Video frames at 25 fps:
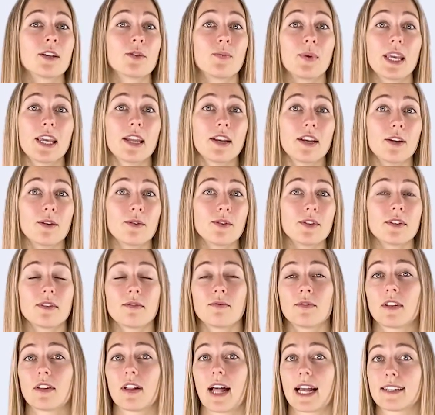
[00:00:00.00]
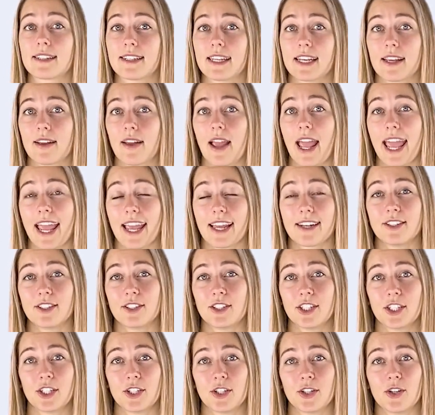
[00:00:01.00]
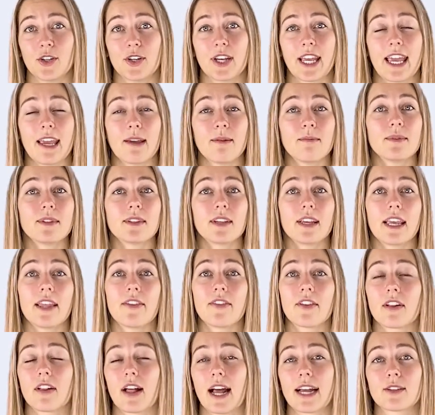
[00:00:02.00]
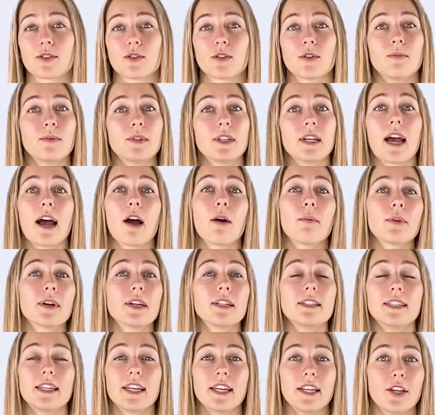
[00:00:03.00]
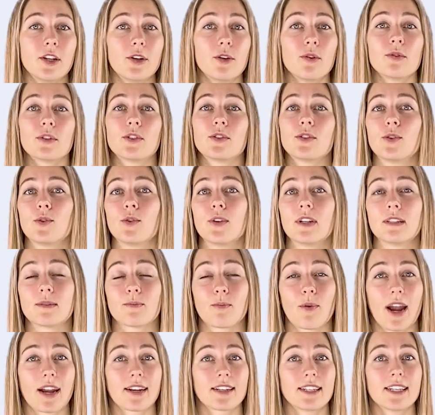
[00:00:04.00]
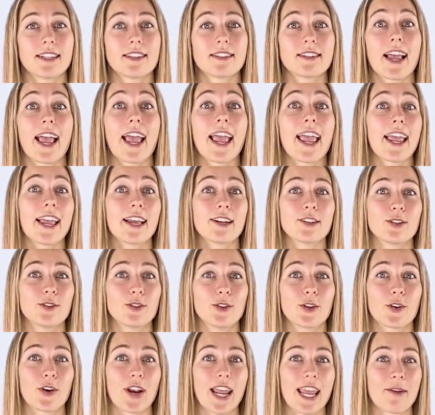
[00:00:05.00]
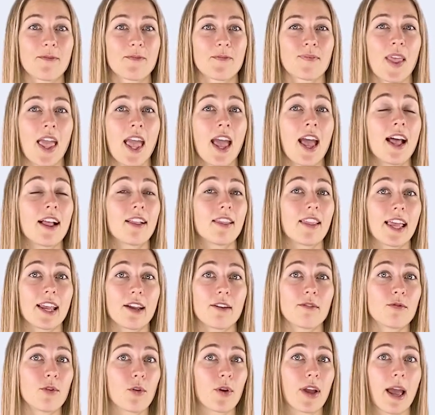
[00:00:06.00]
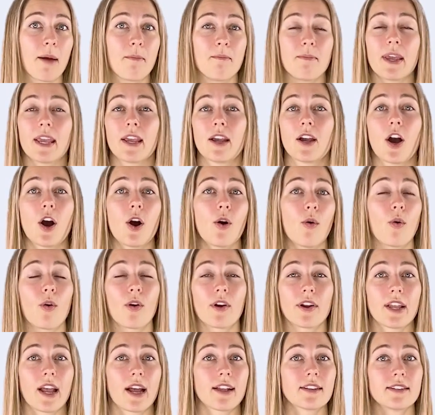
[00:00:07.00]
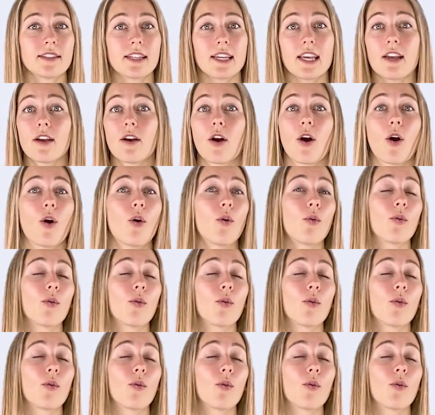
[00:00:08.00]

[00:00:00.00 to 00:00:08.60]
We can use classic and digital games in the classroom to help continue students' practice and learning, like vocab bingo or Yahtzee,